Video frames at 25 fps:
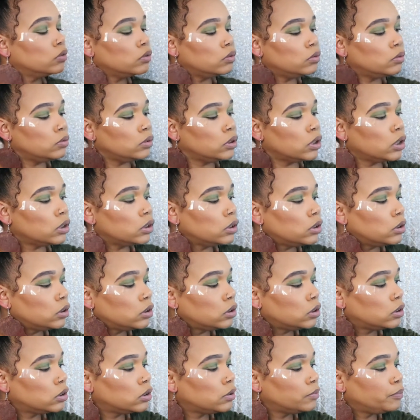Ooh,
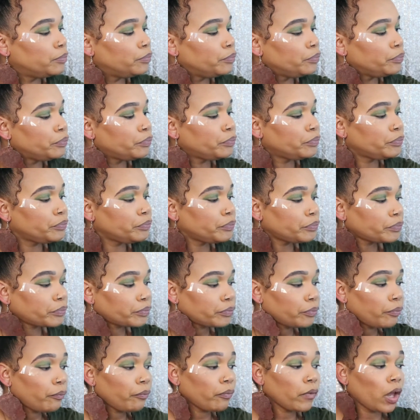yes.
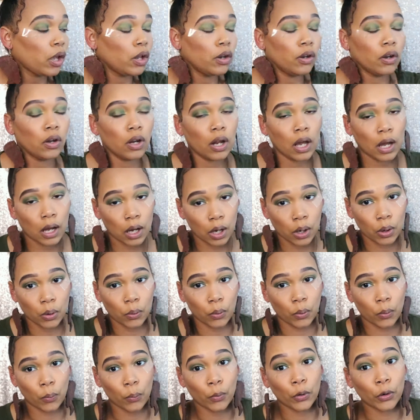
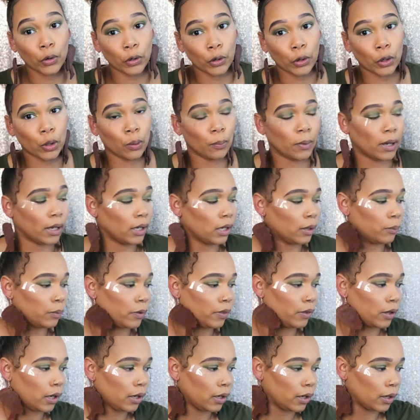Now we're gonna go back in
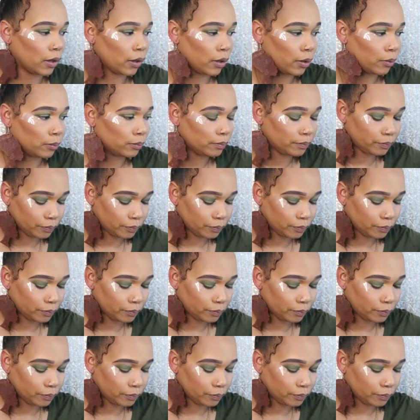with that yellow.